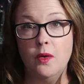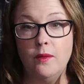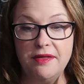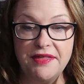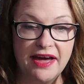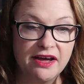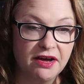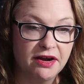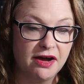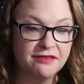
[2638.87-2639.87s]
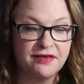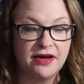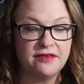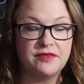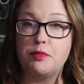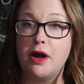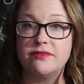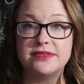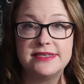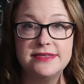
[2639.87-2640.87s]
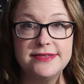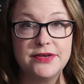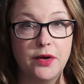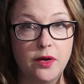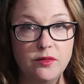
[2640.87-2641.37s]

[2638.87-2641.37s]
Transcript: Well, that cut off of the prophecy, so